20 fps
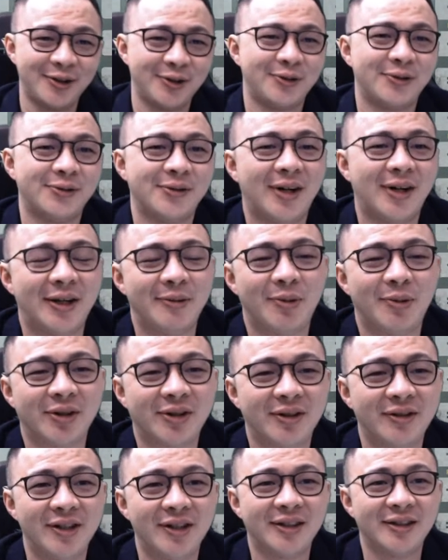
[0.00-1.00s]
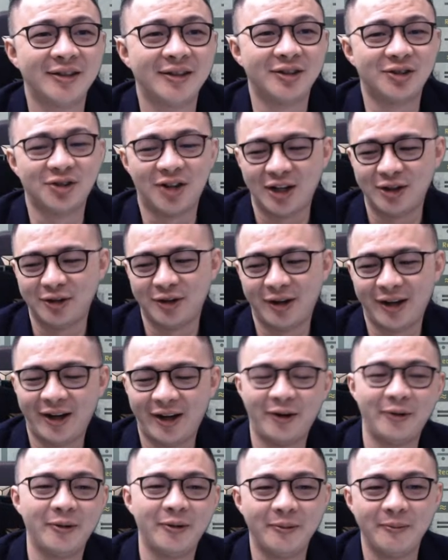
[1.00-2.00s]
who are moderator trying to
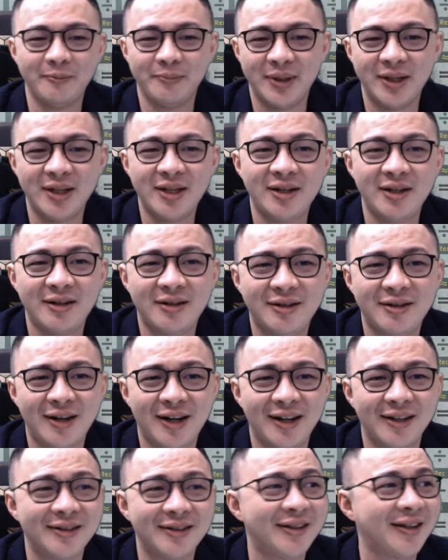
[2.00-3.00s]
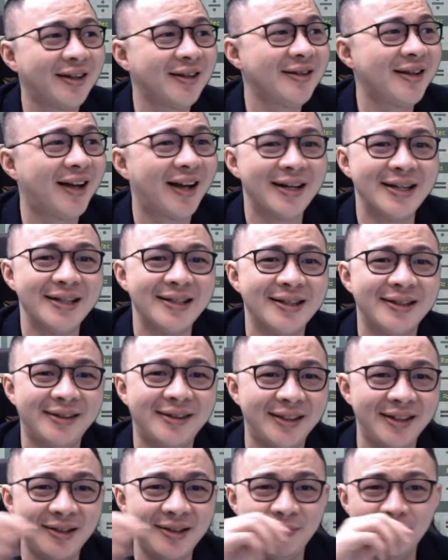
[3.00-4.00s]
help me here, and then I
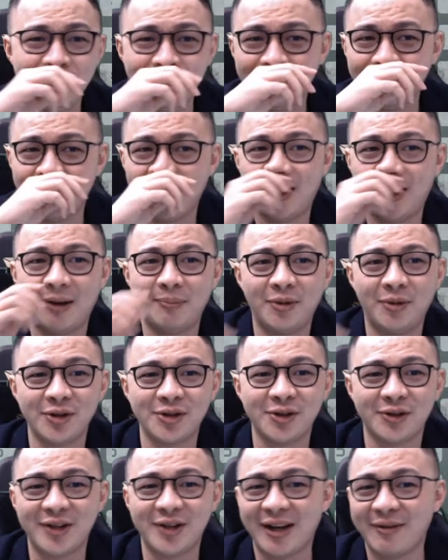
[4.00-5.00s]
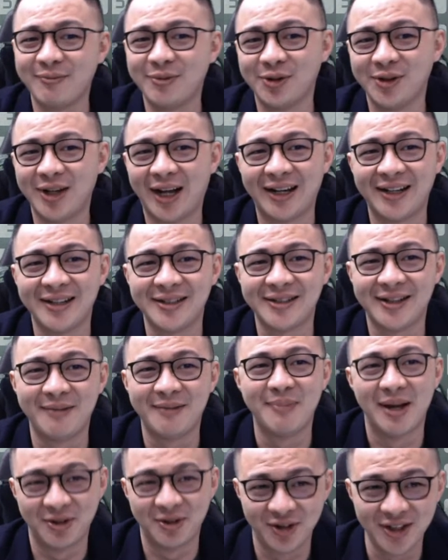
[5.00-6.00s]
think most of them don't understand
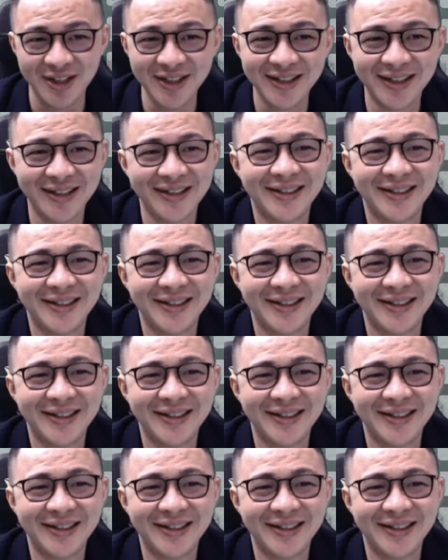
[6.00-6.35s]
Mandarin,